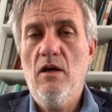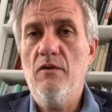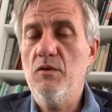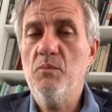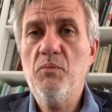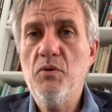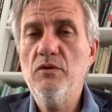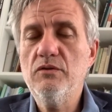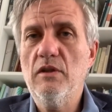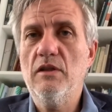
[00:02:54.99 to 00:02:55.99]
of your
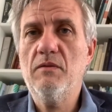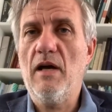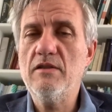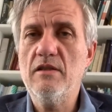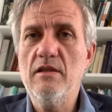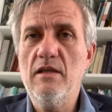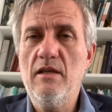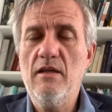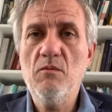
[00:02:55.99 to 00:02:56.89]
personal tragedy